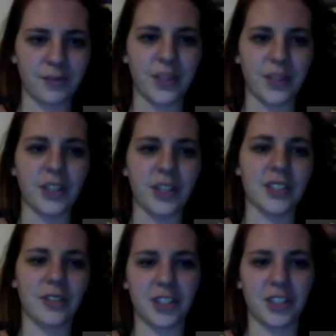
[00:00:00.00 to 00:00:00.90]
there is
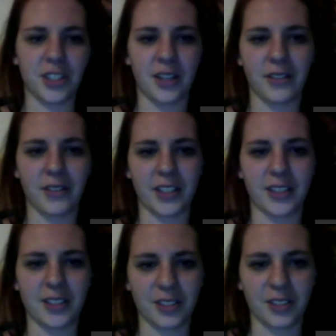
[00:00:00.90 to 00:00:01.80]
sufficient
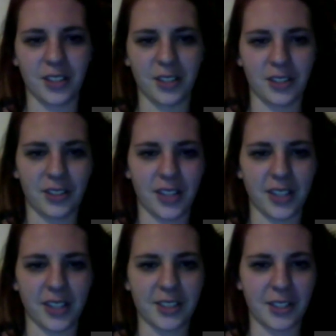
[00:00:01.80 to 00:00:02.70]
evidence to conclude that
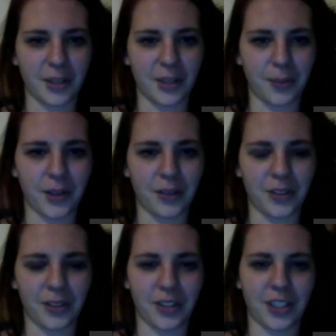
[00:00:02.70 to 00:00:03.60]
the slope of
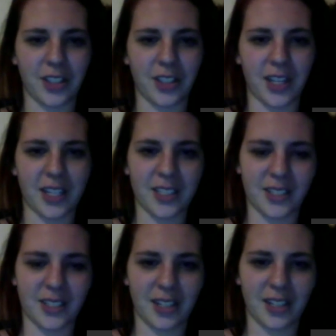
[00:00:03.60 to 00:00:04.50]
the regression line
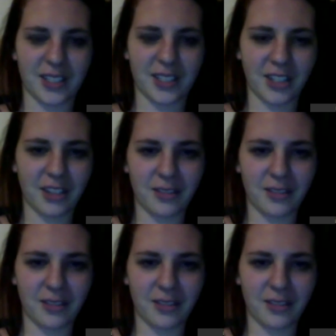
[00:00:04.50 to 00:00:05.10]
is not 0.